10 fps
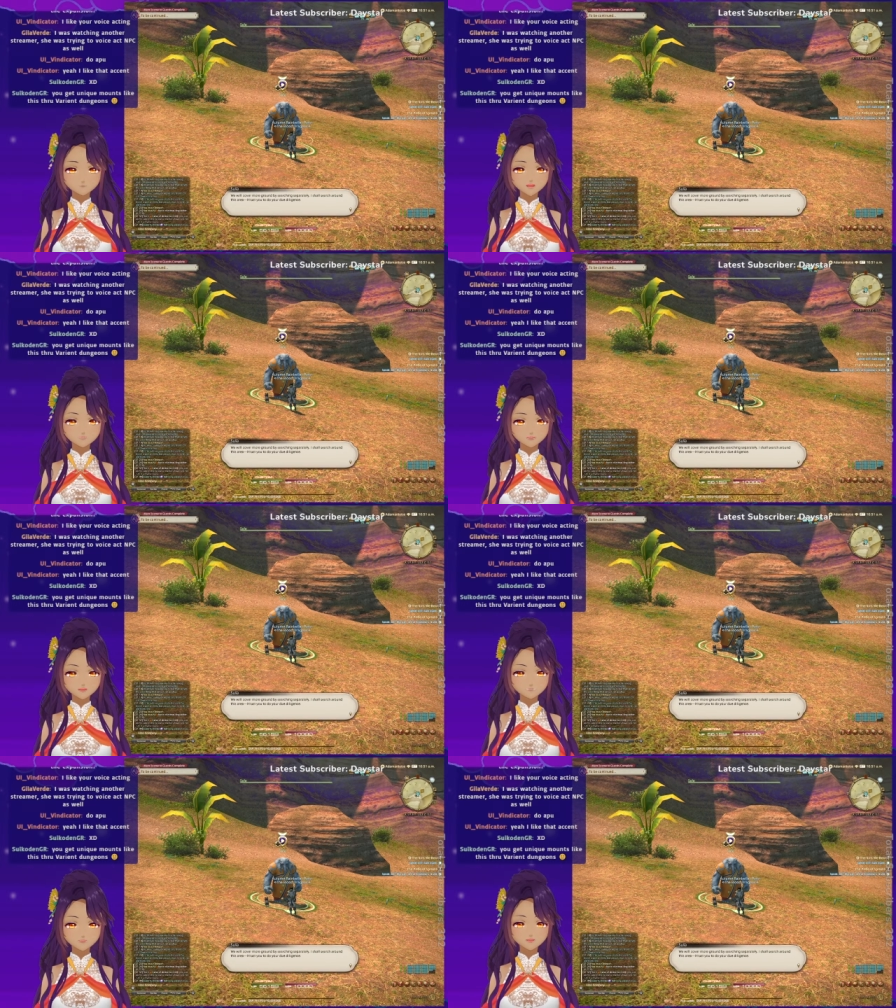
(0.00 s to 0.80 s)
I
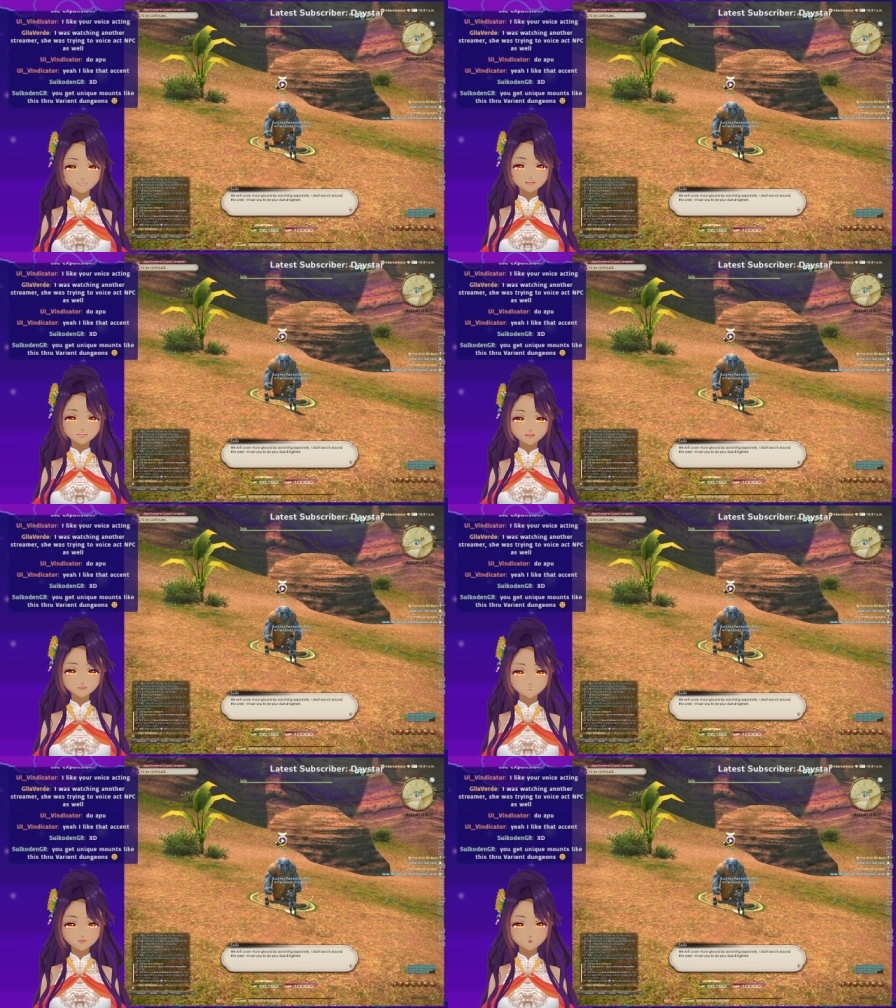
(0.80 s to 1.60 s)
trust you to
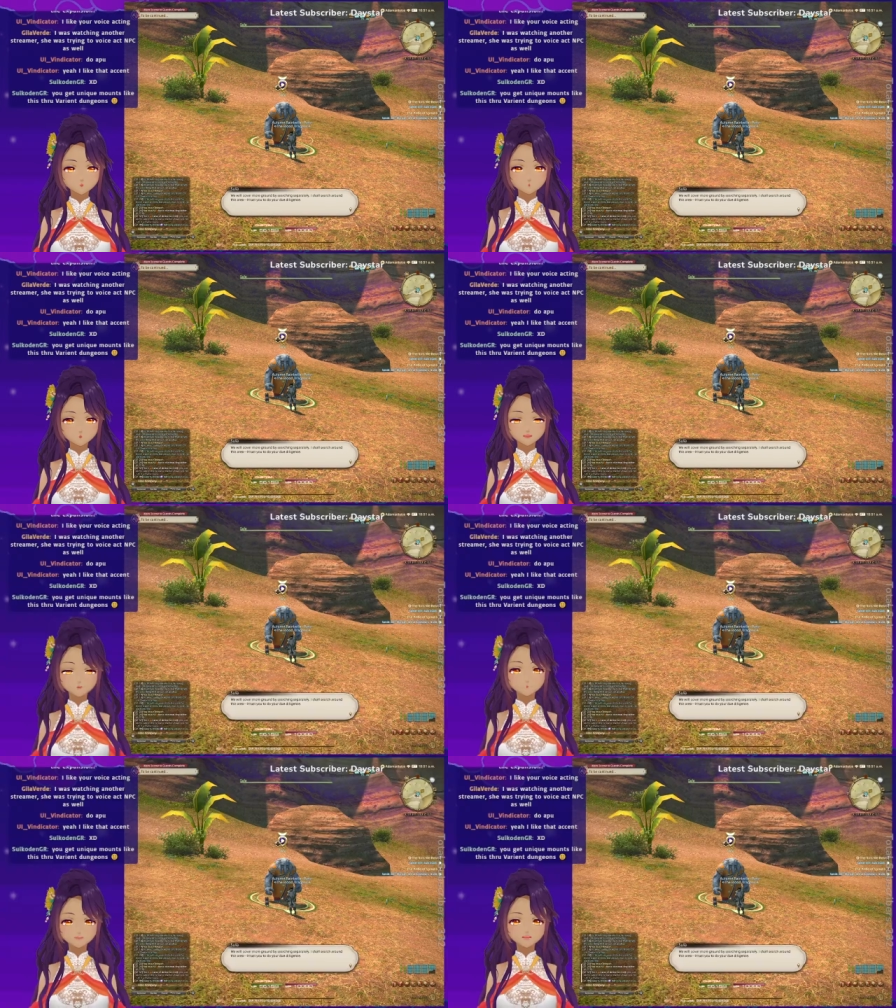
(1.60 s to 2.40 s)
do your
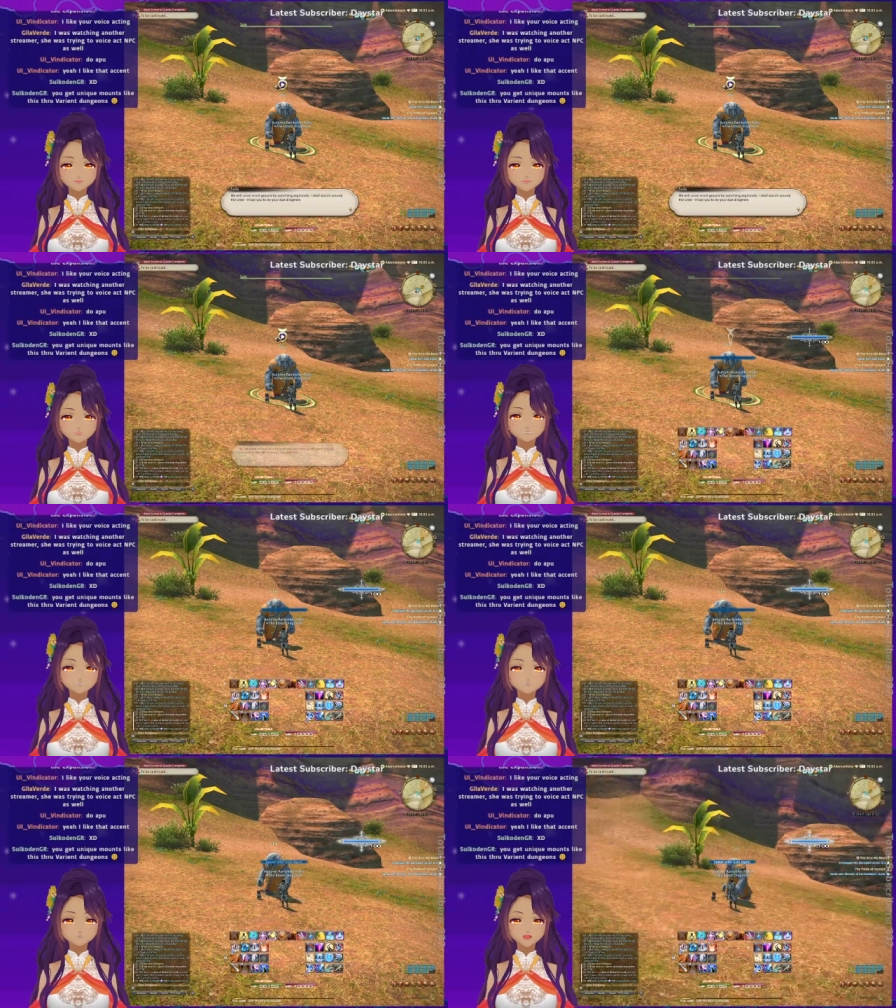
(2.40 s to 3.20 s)
due
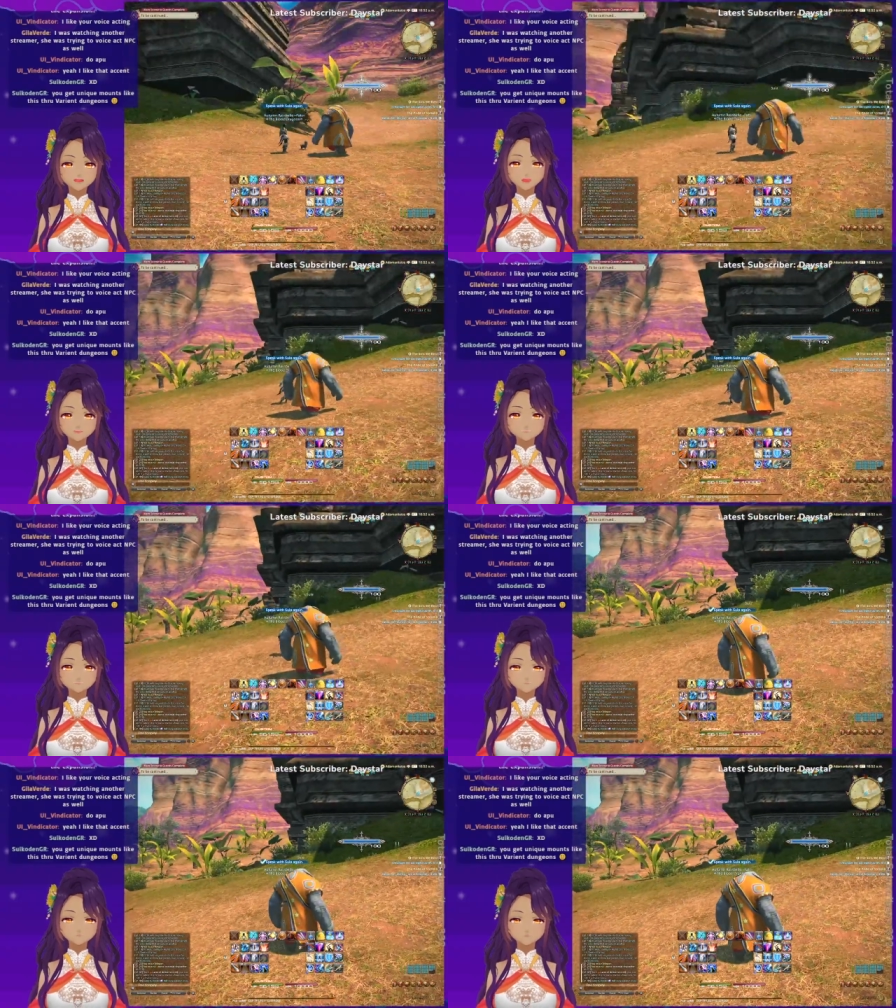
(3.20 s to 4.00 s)
diligence. Of course.
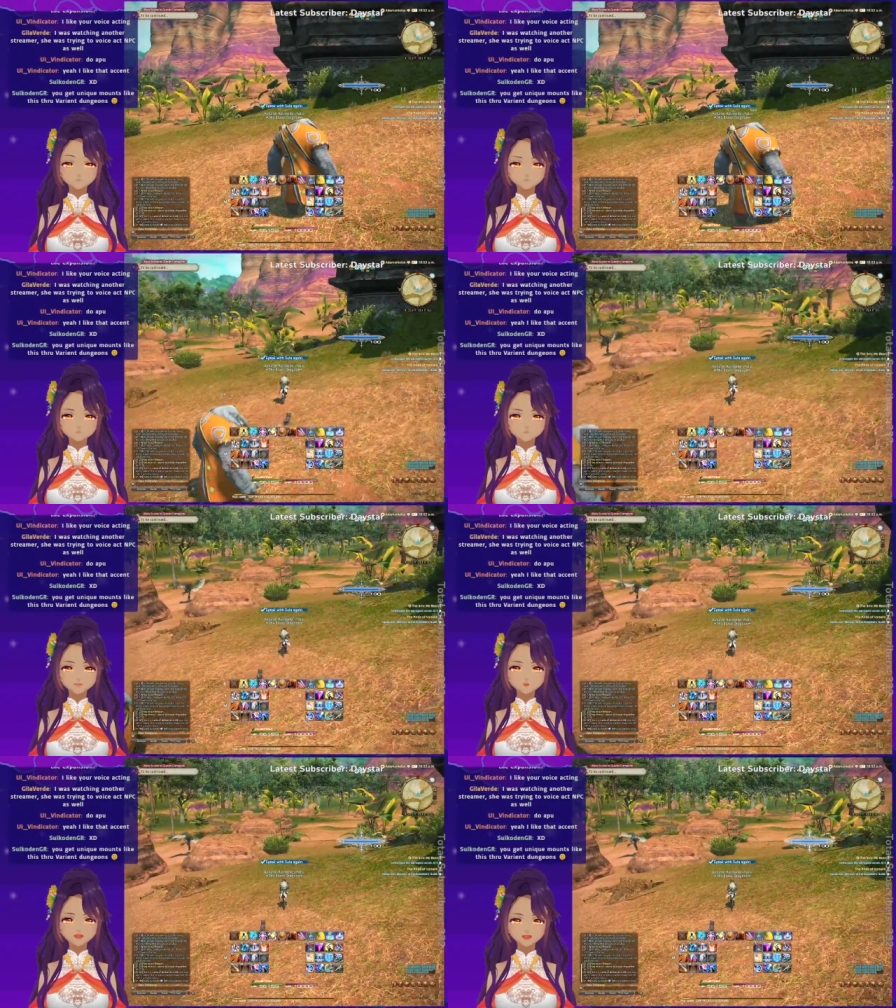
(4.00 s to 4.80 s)

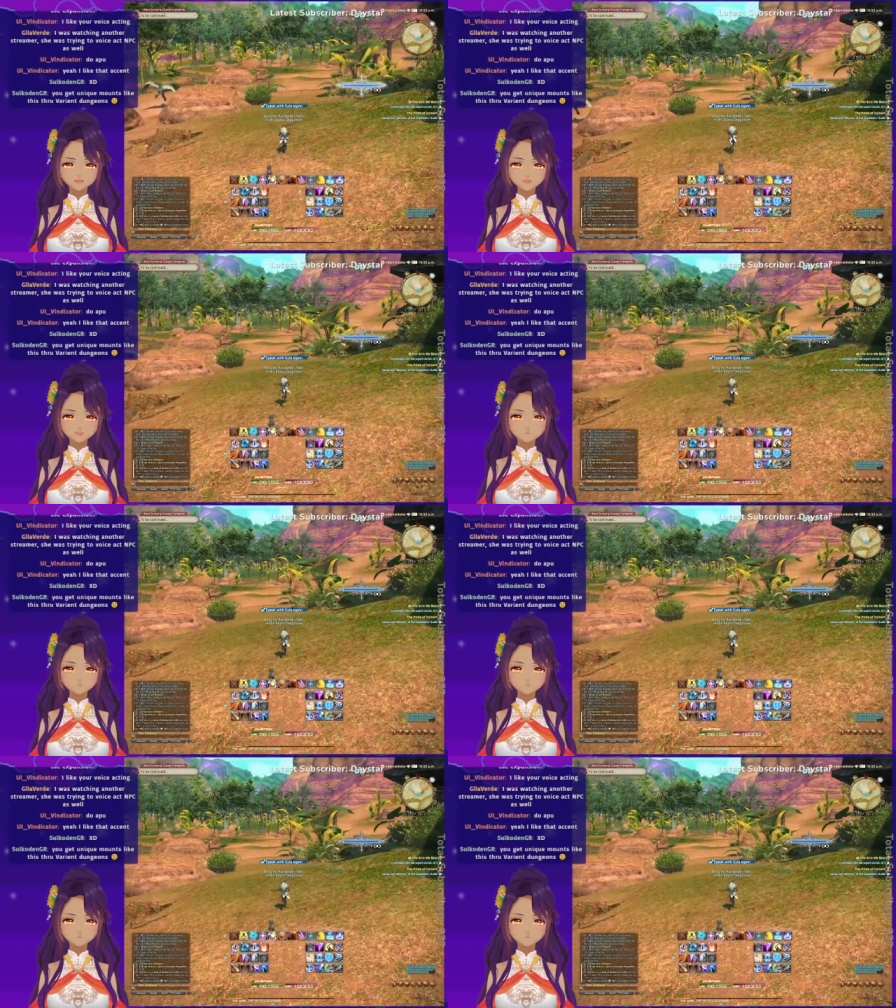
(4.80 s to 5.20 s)
You got it.